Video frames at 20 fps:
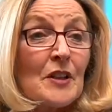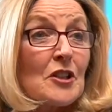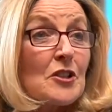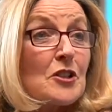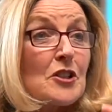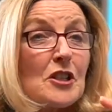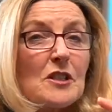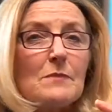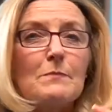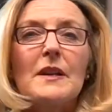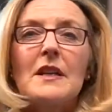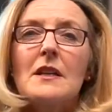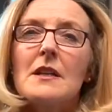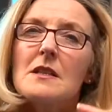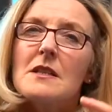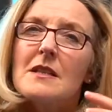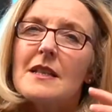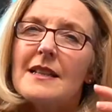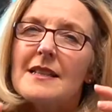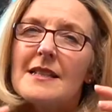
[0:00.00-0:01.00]
just
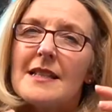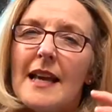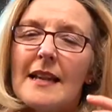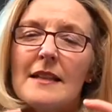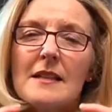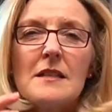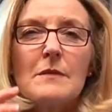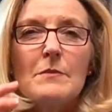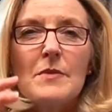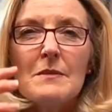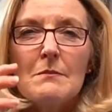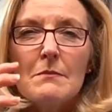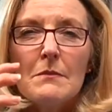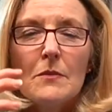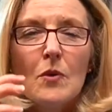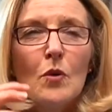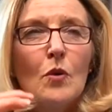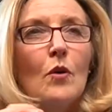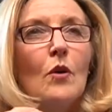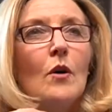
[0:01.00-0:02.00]
because they tend to be
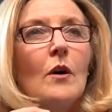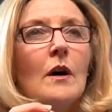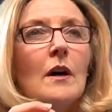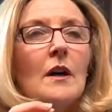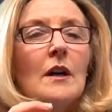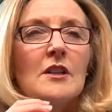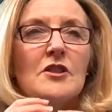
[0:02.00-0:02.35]
more